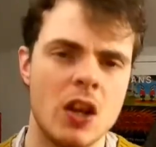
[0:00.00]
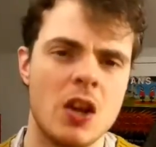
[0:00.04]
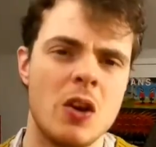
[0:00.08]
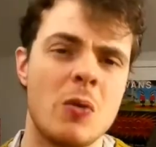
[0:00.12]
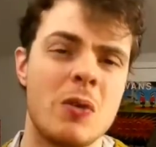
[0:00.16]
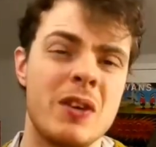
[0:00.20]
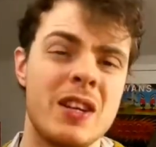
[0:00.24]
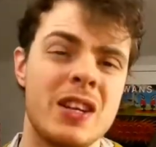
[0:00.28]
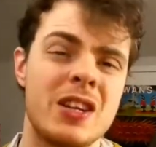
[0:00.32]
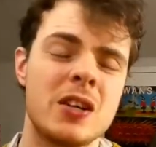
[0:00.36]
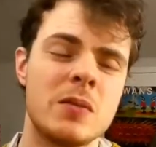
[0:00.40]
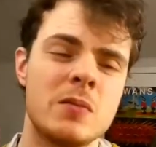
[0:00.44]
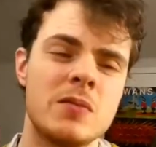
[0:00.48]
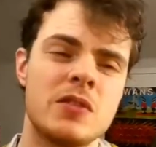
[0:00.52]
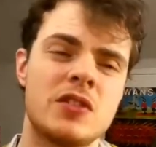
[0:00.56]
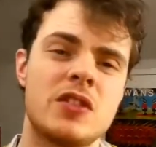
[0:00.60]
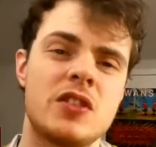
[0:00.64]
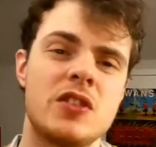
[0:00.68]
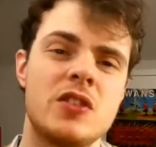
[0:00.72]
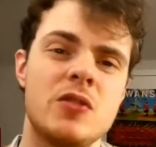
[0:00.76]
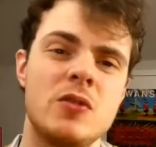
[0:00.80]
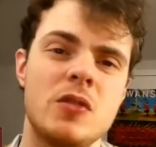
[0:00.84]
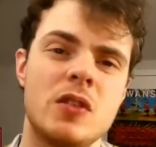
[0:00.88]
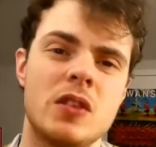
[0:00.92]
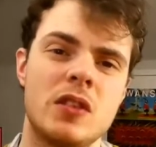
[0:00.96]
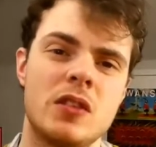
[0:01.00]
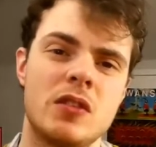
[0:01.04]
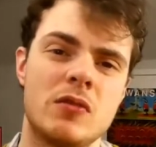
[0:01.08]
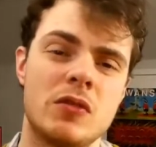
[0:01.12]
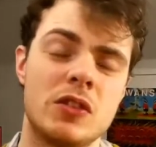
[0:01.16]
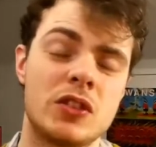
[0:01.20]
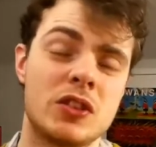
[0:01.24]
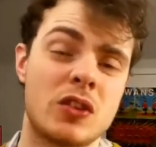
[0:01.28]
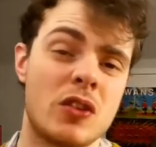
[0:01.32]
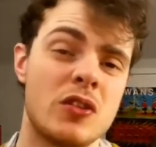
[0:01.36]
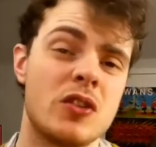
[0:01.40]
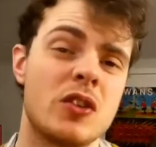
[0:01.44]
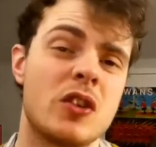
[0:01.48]
When it comes to
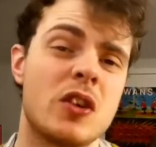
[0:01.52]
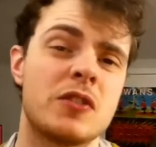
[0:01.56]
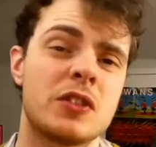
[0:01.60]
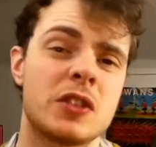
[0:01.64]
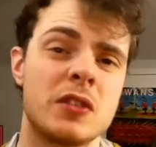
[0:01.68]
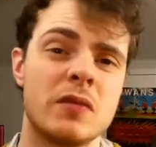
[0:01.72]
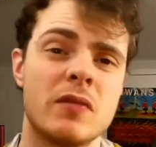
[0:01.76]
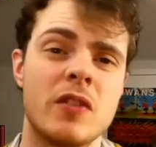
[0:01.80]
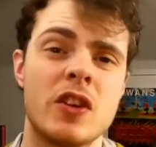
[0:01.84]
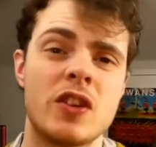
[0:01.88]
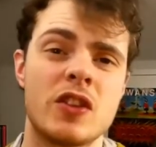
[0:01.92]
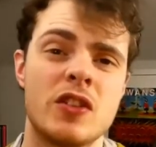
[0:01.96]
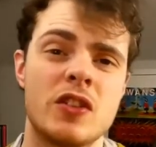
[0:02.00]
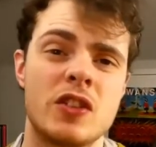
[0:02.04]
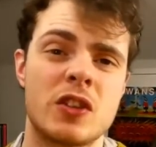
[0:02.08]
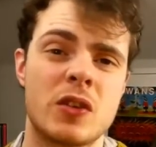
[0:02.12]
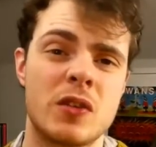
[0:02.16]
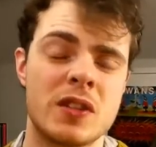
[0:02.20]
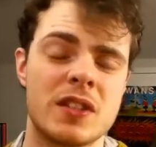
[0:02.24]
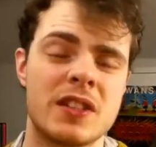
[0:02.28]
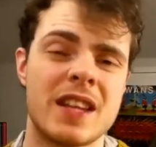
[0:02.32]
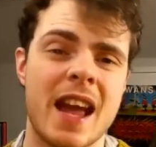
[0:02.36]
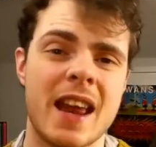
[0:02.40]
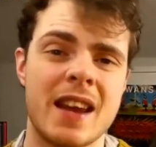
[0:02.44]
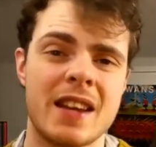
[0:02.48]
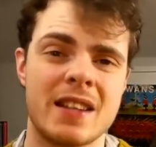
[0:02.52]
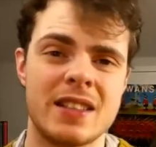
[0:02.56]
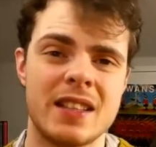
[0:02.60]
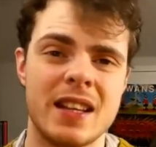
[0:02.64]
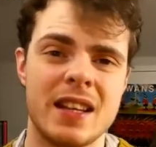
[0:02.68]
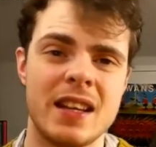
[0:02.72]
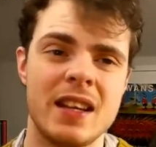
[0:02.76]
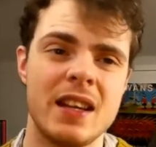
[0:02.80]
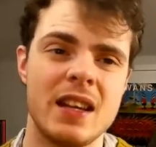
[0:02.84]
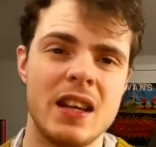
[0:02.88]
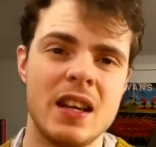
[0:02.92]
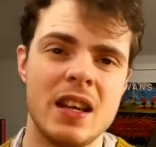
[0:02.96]
Raskolnikov's conversion to Christianity,